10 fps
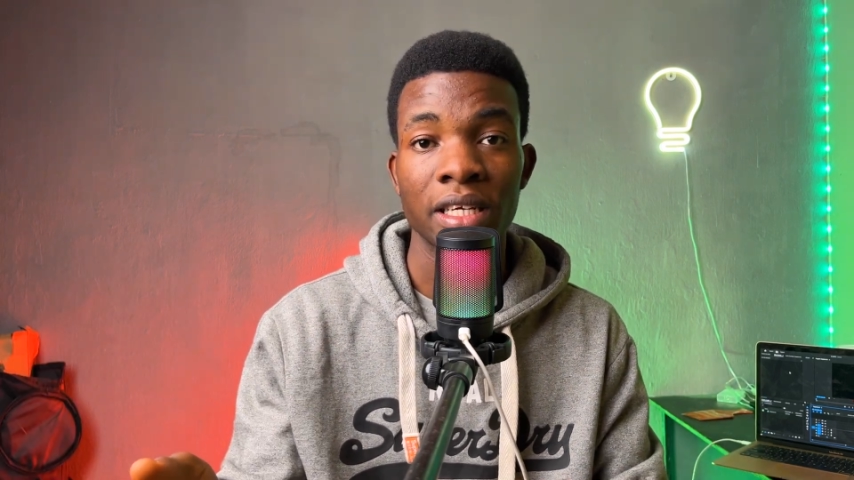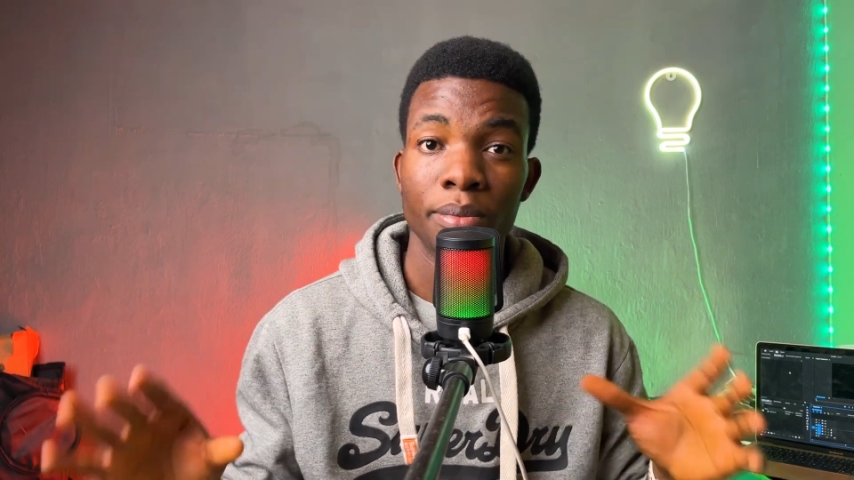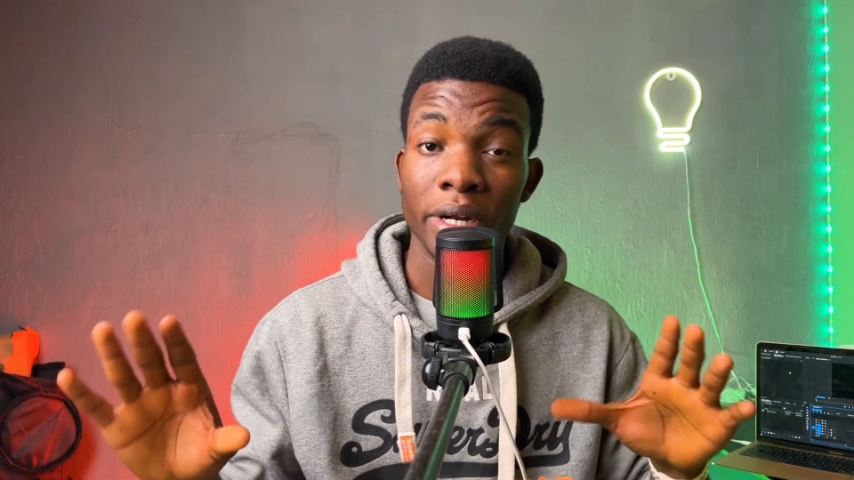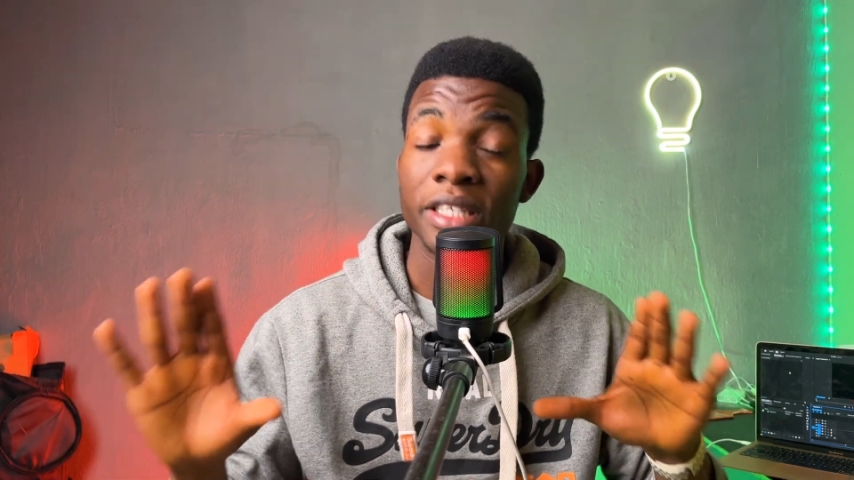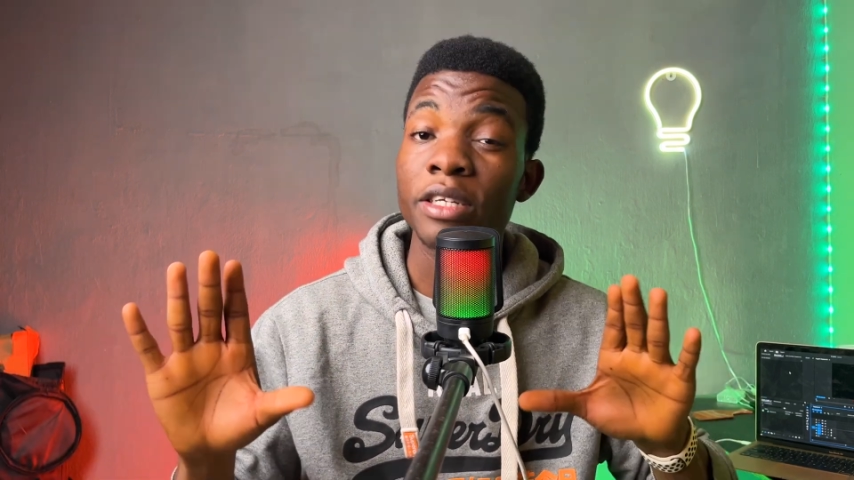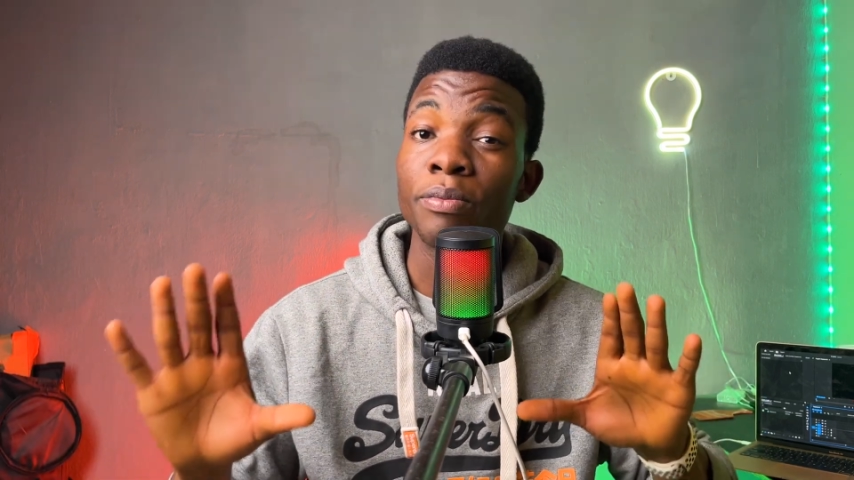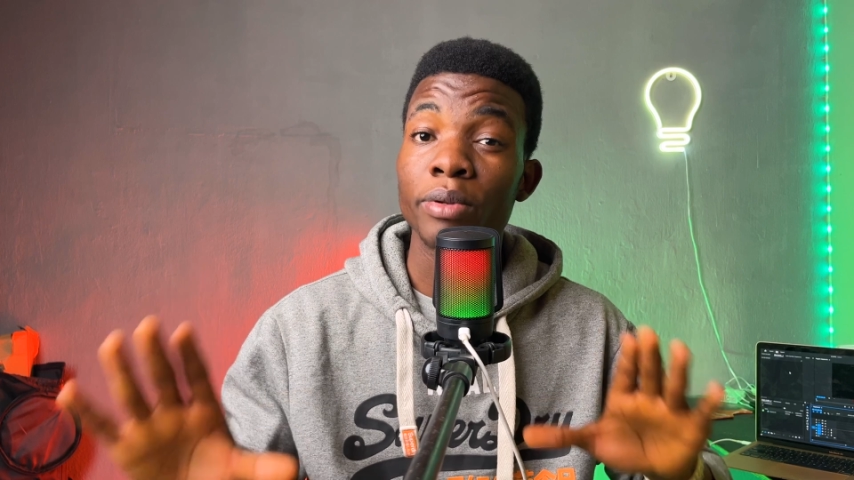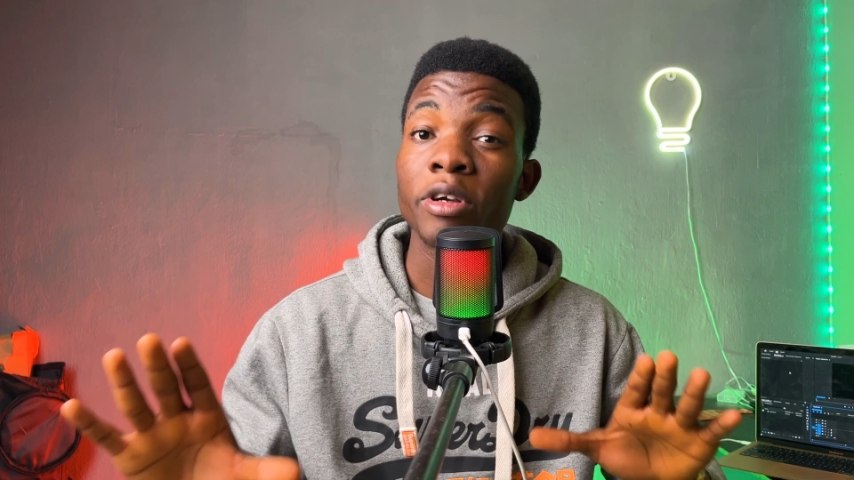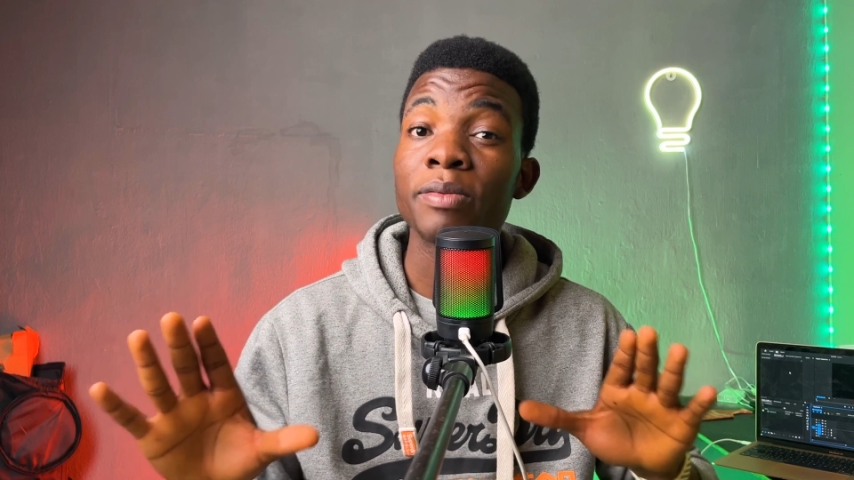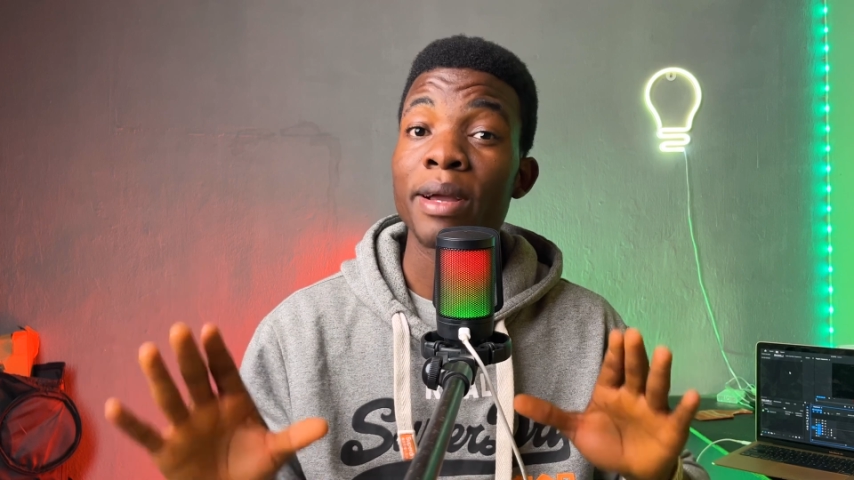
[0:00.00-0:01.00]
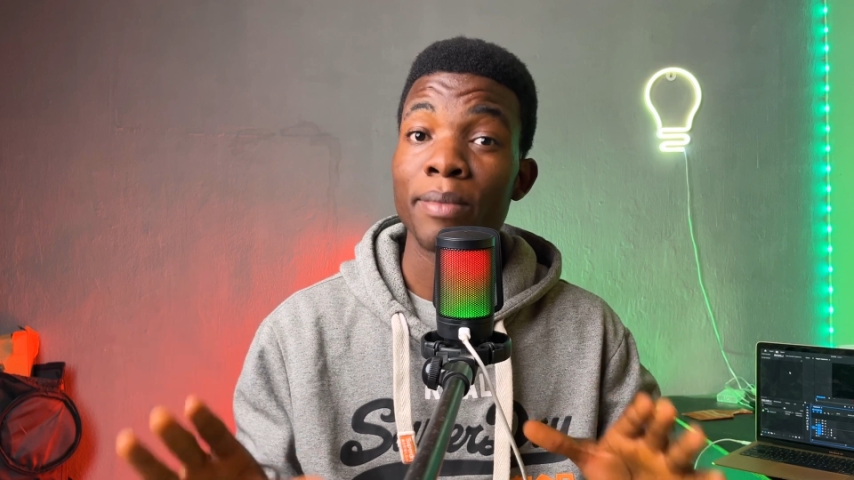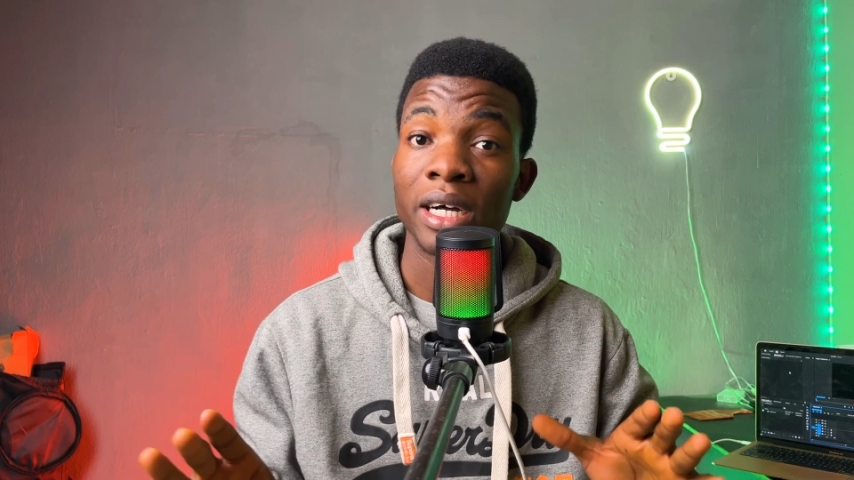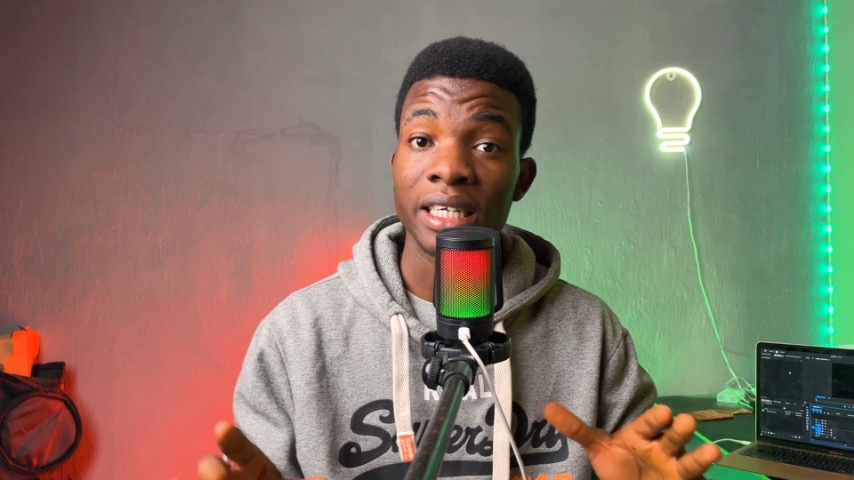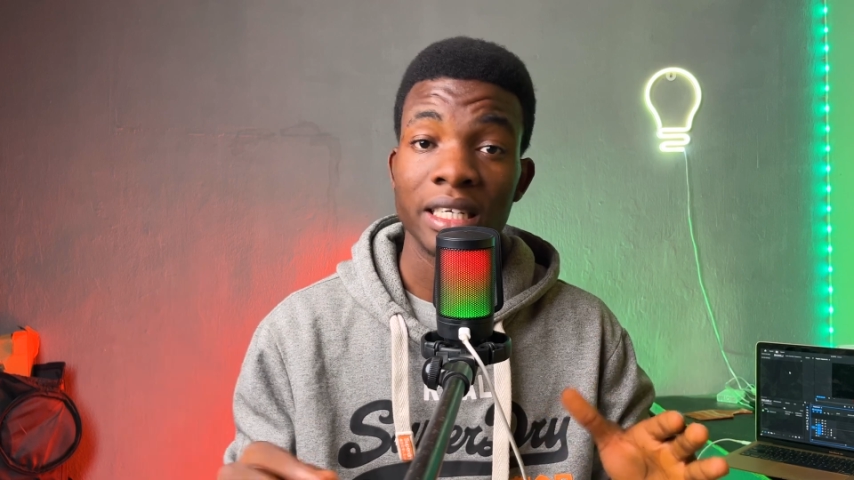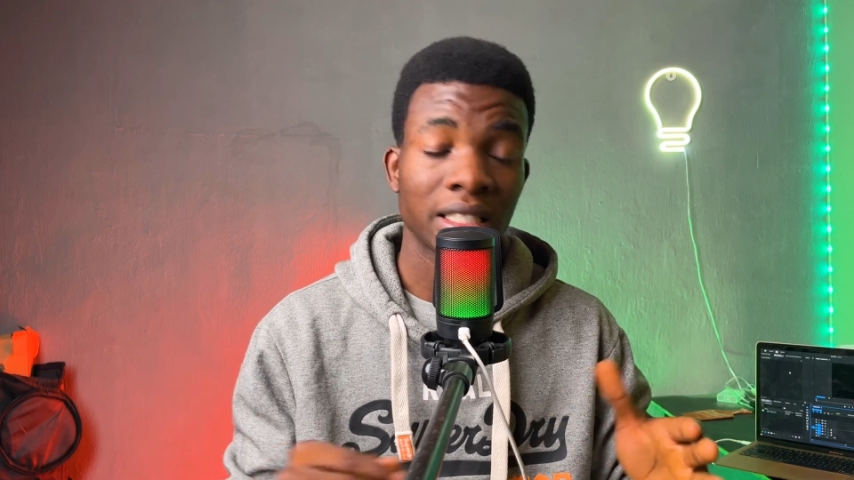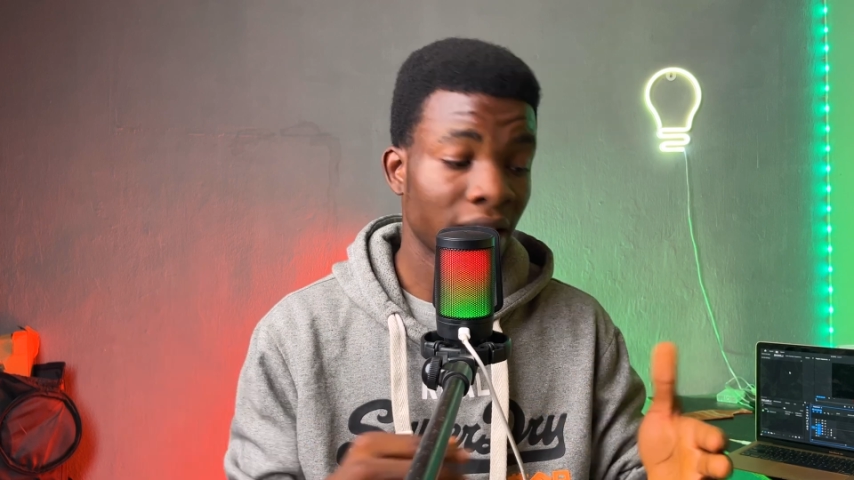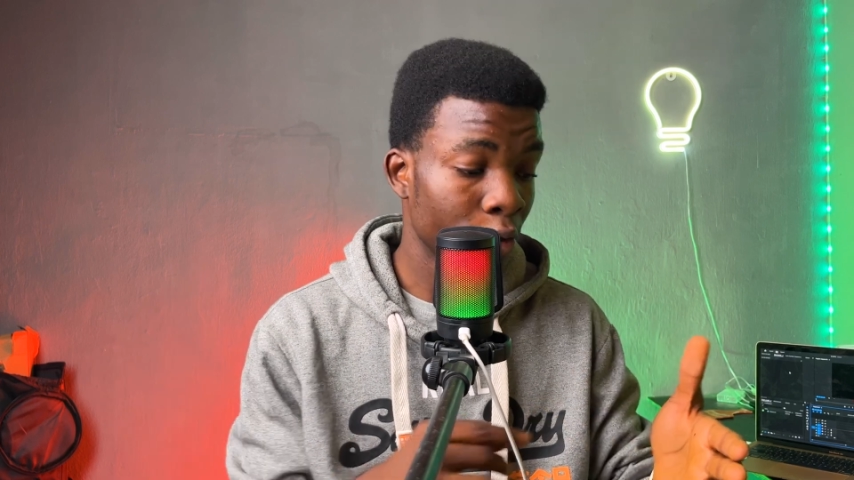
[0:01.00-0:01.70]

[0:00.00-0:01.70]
But it still blows my mind that